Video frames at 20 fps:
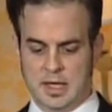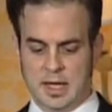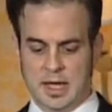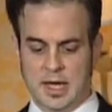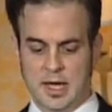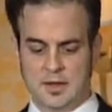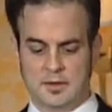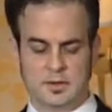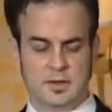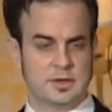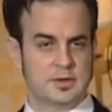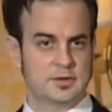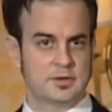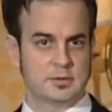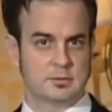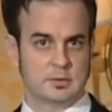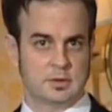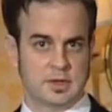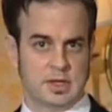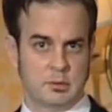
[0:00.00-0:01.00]
And
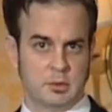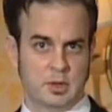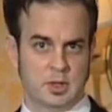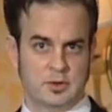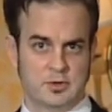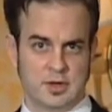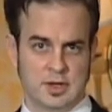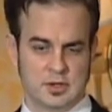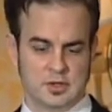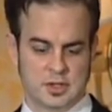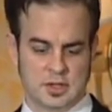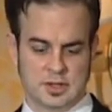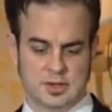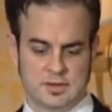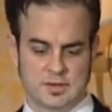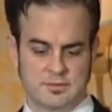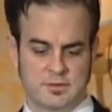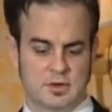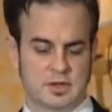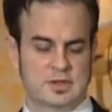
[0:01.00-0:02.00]
the awareness engine
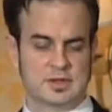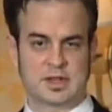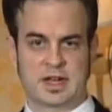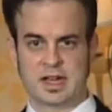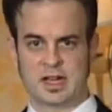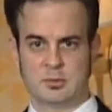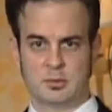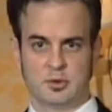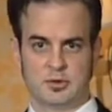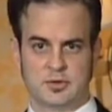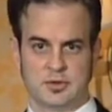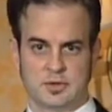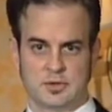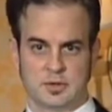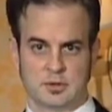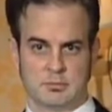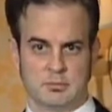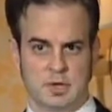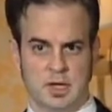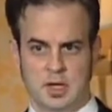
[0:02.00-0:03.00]
is a very scalable
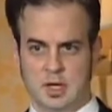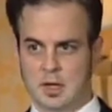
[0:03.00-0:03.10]
system.